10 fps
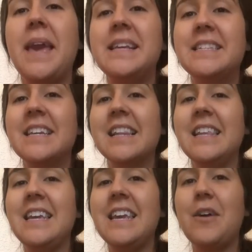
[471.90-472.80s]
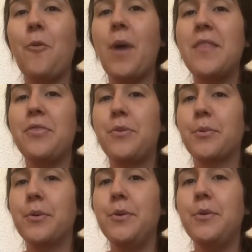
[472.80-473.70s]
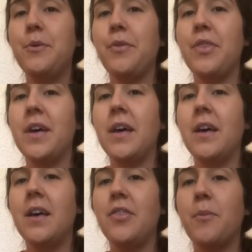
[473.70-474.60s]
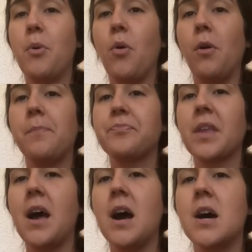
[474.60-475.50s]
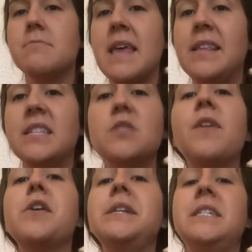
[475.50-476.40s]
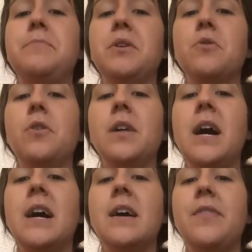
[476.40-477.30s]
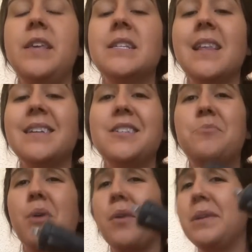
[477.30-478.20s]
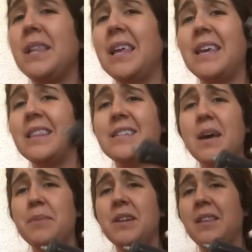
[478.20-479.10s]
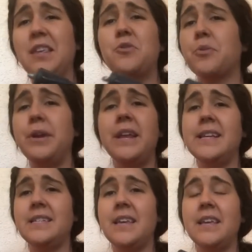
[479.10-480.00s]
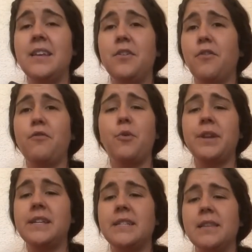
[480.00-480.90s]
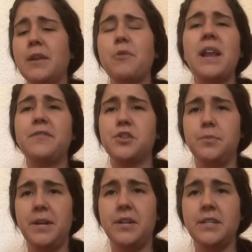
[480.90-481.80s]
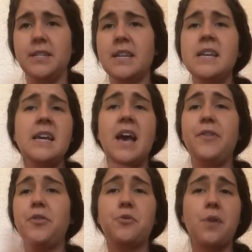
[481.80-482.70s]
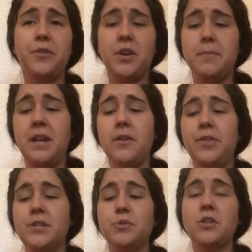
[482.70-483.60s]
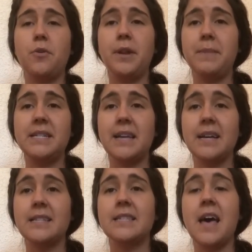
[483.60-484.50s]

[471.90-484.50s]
basically went through the, the pole um, and this is very typical. Uh, this lasted probably like, this happened like three days in or four days in, like right after the Pyrenees. And then throughout the Camino, this was already my second